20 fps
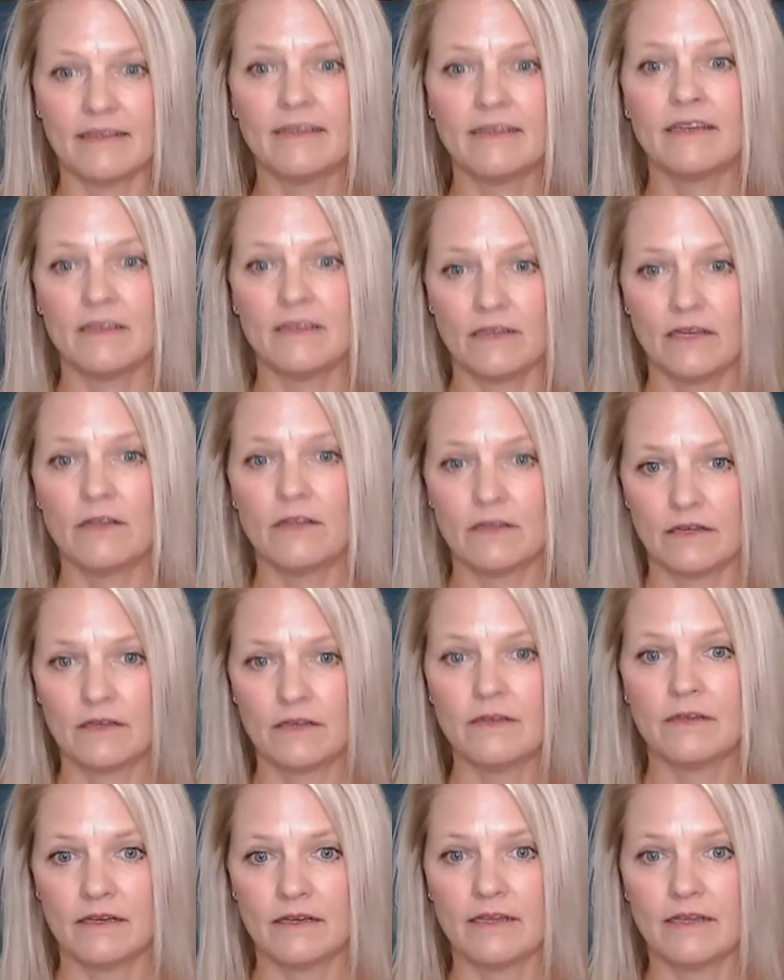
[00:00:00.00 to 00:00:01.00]

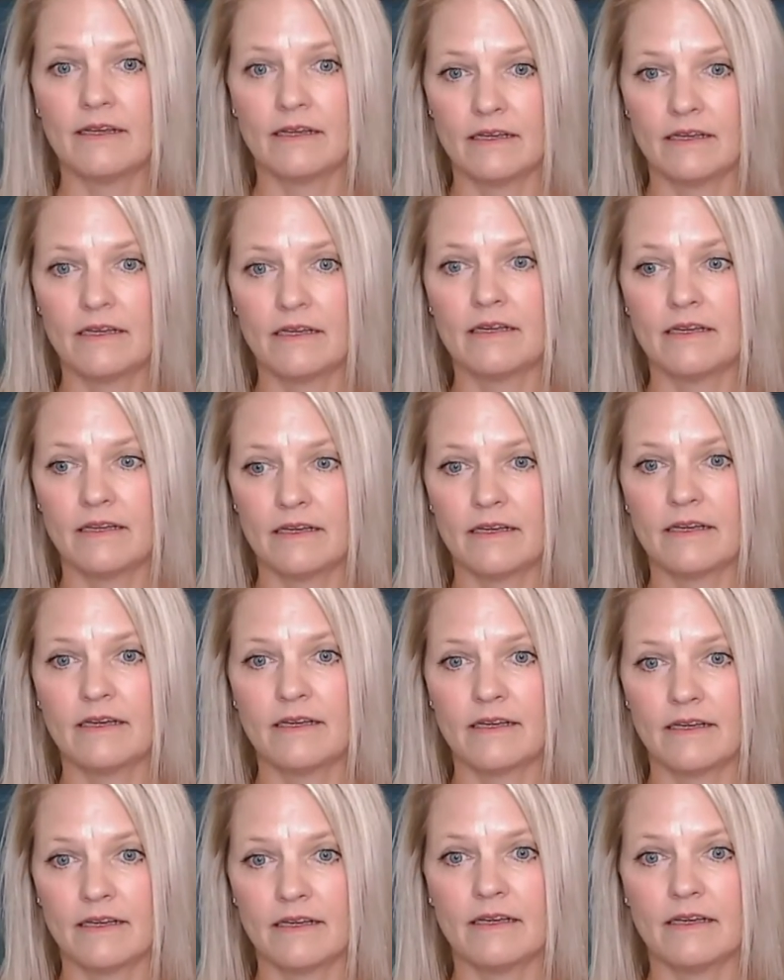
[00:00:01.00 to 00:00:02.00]

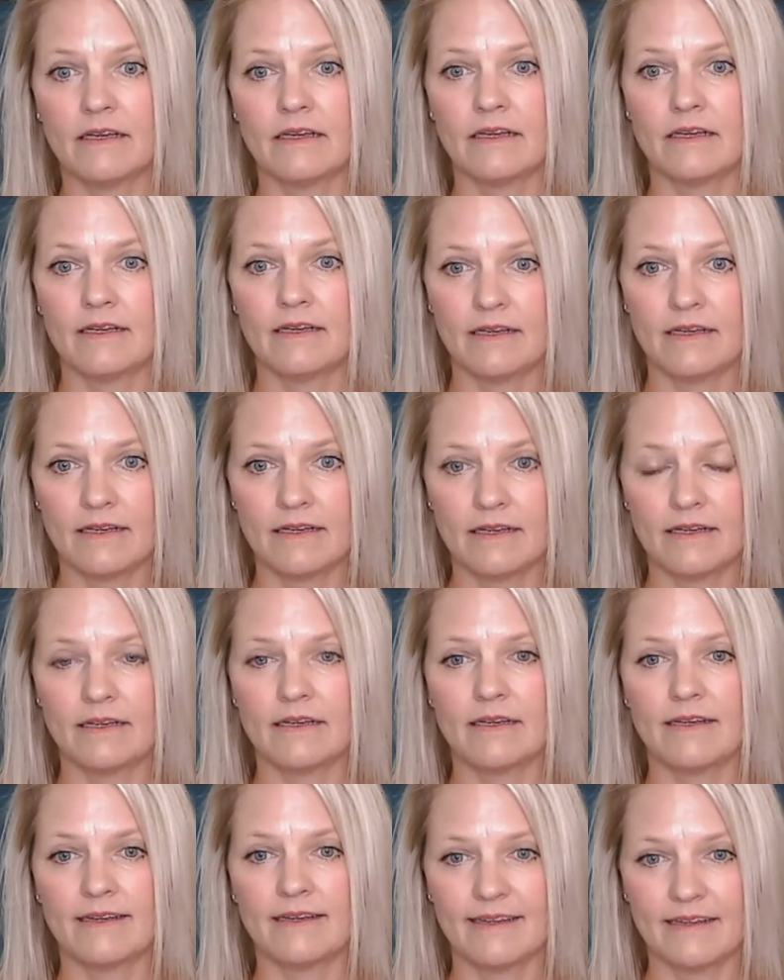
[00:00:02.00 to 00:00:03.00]

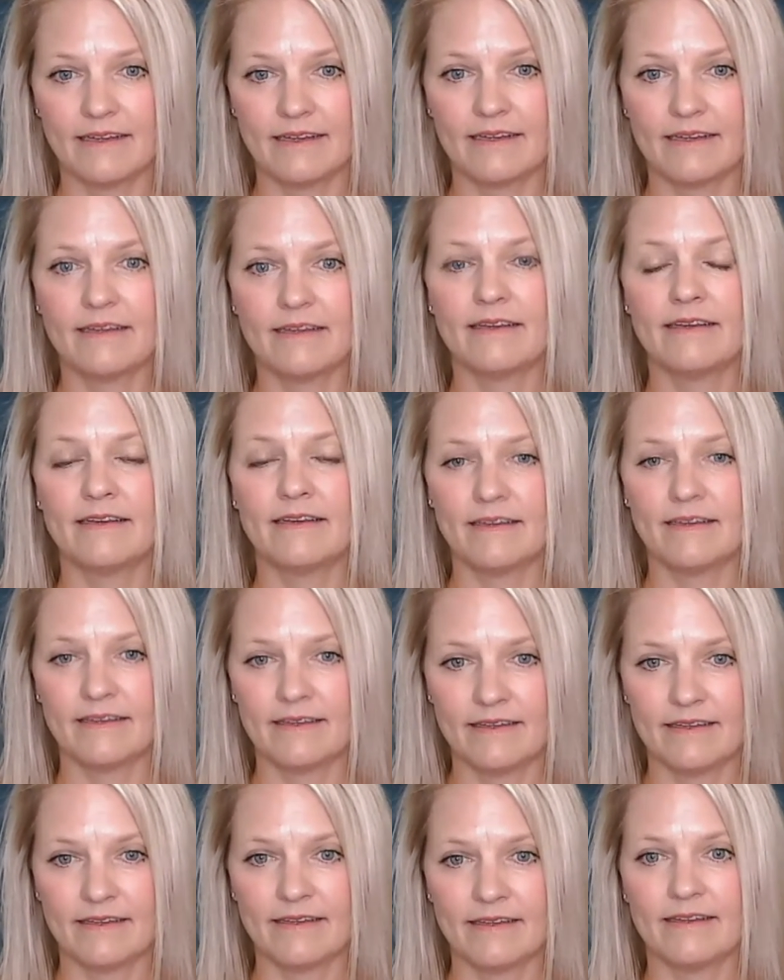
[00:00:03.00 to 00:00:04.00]

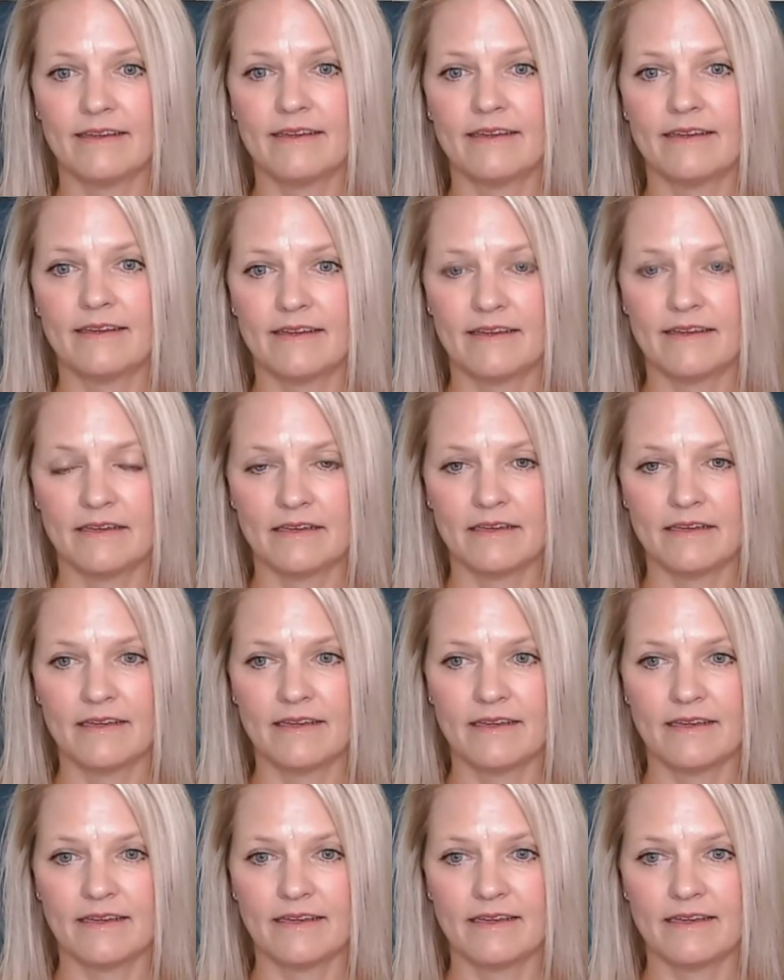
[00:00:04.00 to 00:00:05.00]

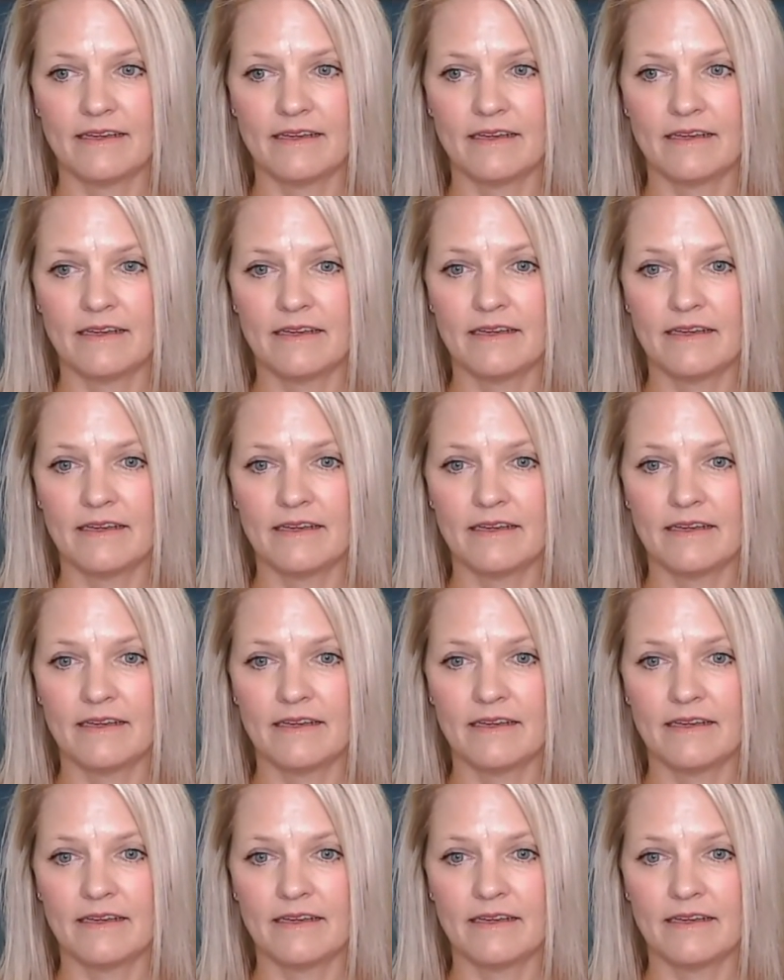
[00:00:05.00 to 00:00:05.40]
The person shown says nothing.